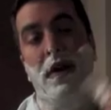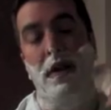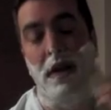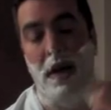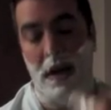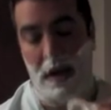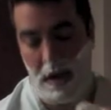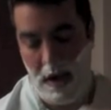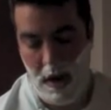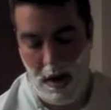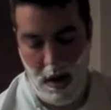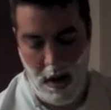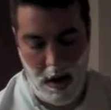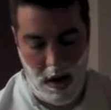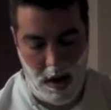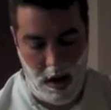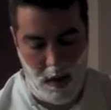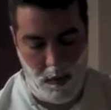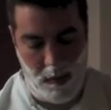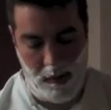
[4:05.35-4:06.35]
like
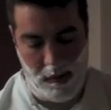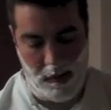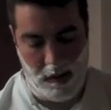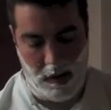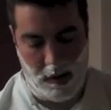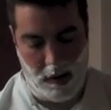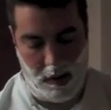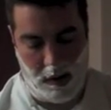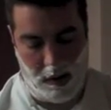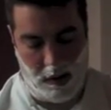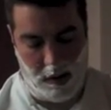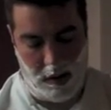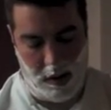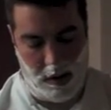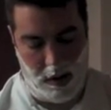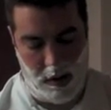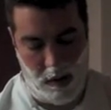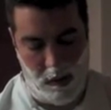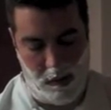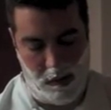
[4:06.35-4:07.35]
it was the
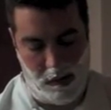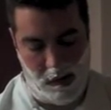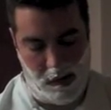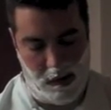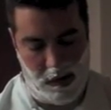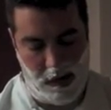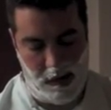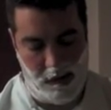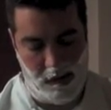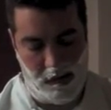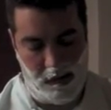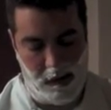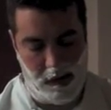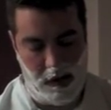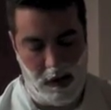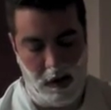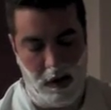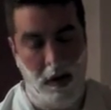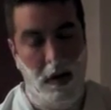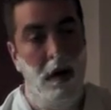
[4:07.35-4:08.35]
closest he's
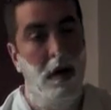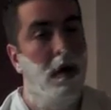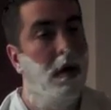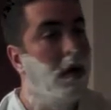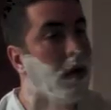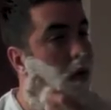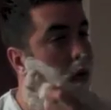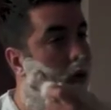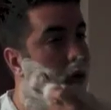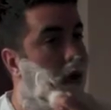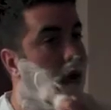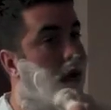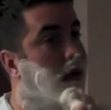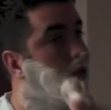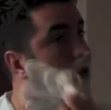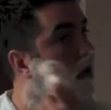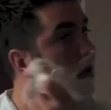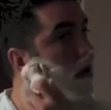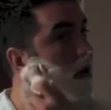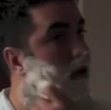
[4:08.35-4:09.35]
seen, or like
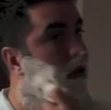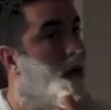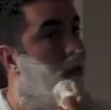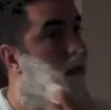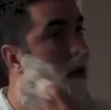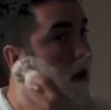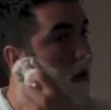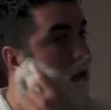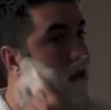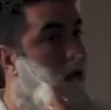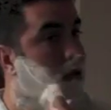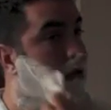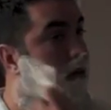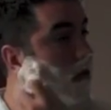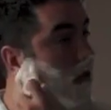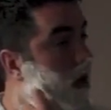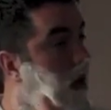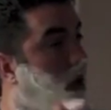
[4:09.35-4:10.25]
the best